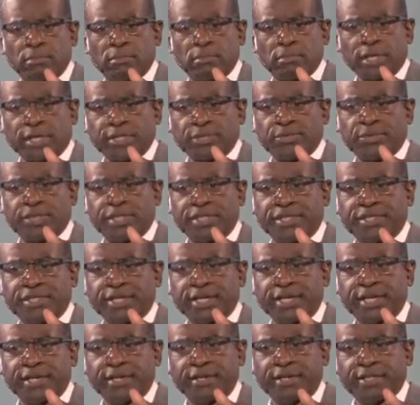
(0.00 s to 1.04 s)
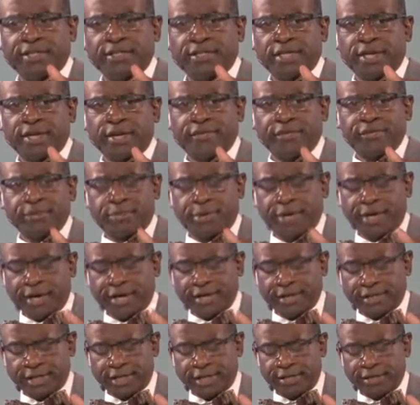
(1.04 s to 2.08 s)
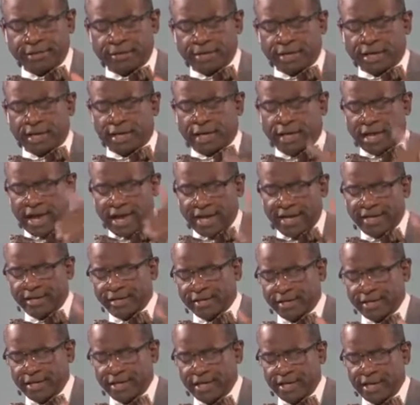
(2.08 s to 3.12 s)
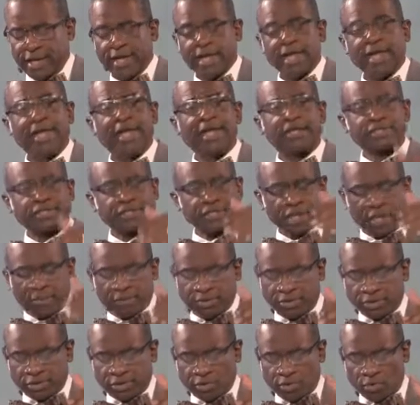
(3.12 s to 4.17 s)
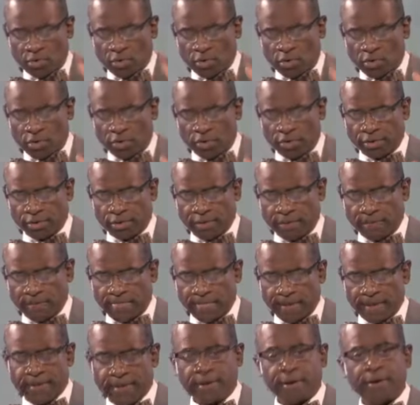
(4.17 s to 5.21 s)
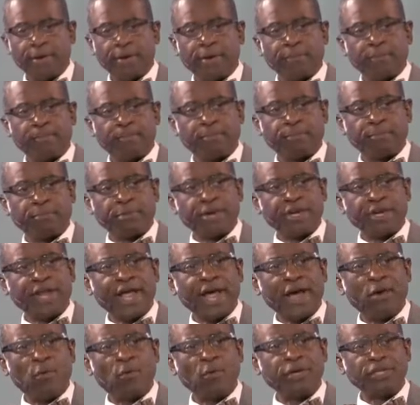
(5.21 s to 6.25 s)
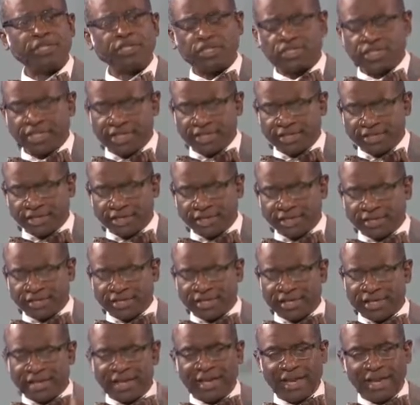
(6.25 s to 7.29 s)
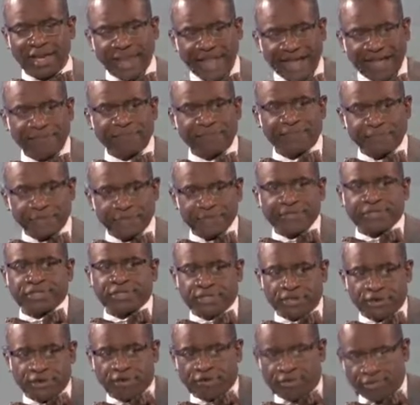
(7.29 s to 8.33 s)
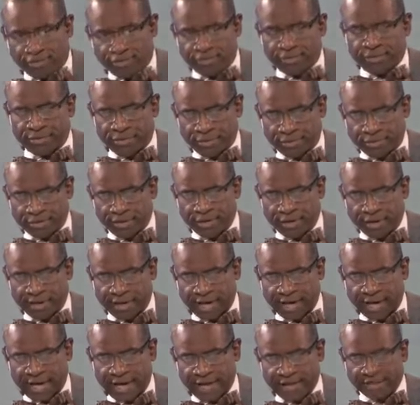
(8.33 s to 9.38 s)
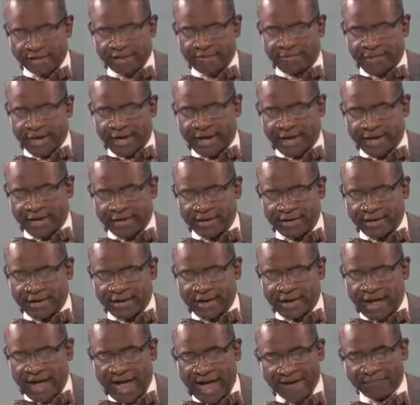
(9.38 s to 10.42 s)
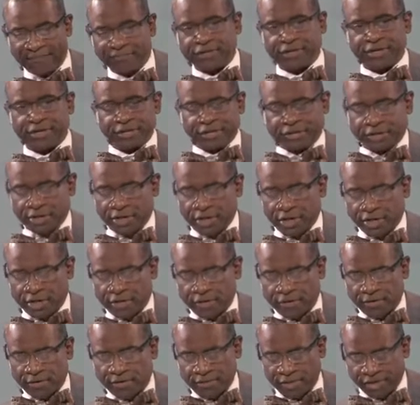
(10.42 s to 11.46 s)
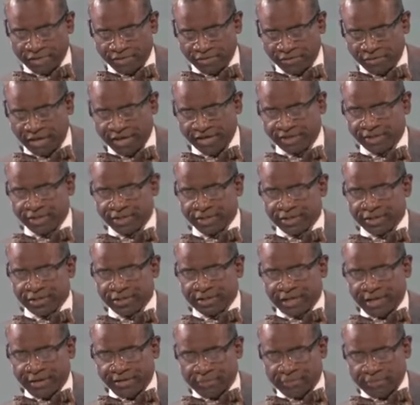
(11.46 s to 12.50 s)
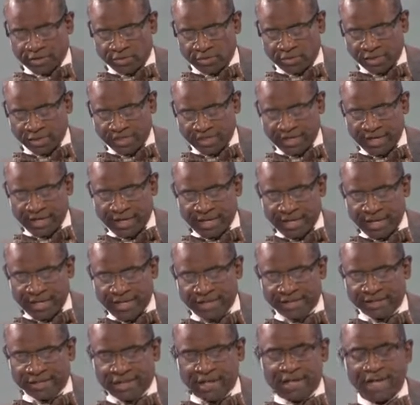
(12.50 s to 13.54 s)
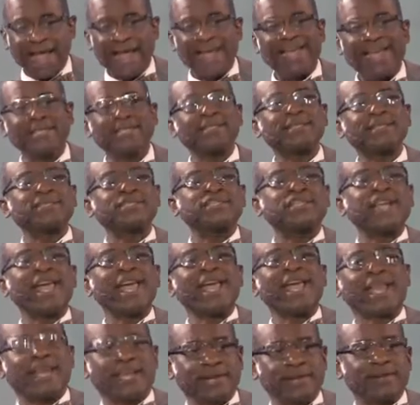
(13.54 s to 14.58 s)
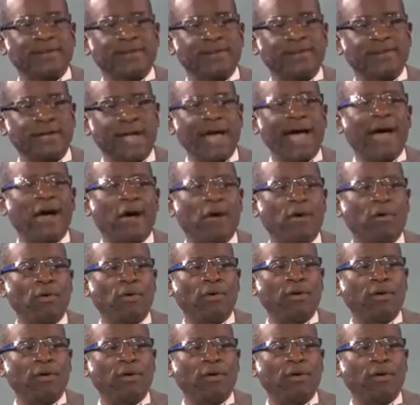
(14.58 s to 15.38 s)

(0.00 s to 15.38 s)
That's what he said in John 3:19. The light has come into the world. But now when Jesus left this earth as a man, after his resurrection, death and resurrection, his light stayed. How?